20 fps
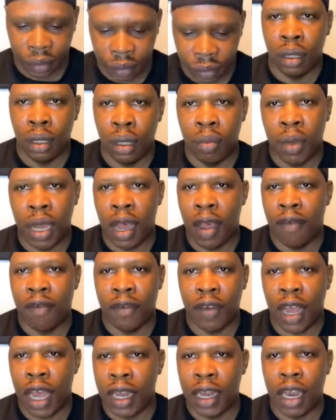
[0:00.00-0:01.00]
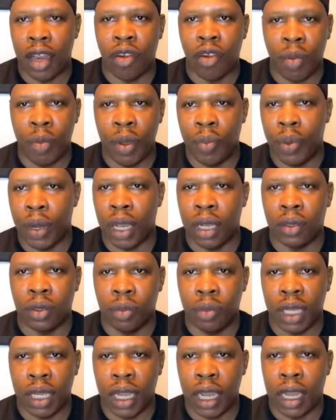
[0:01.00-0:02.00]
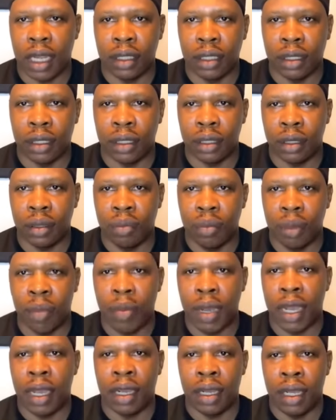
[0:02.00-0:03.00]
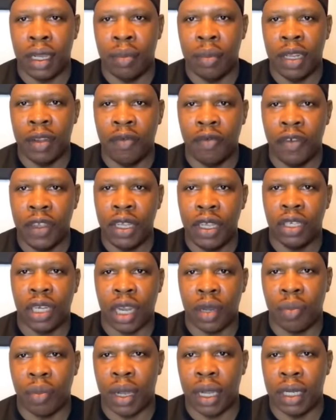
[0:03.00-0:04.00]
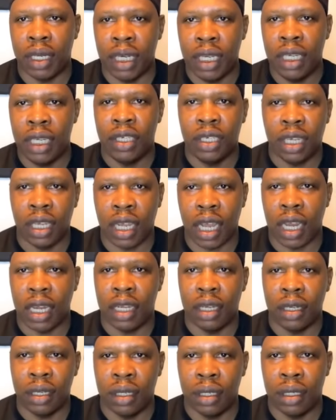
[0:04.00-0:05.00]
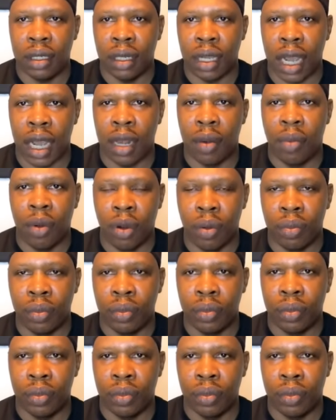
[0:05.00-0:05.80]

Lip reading: Him have other Grammy plaque too, because remember him did feature on DJ Khaled album.